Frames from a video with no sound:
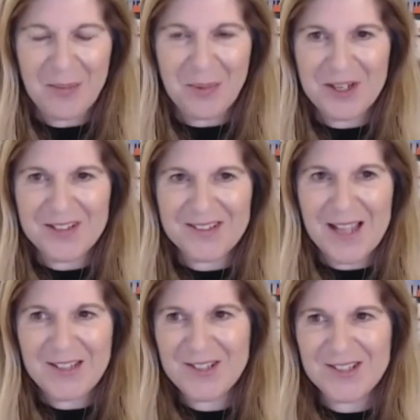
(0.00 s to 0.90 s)
But
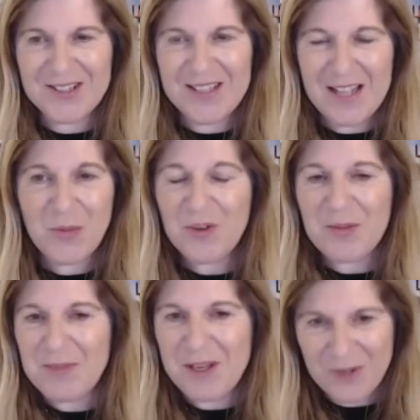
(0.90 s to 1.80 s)
that's that's one
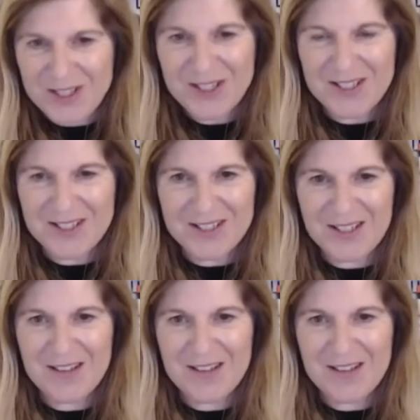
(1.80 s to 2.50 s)
of the main reasons.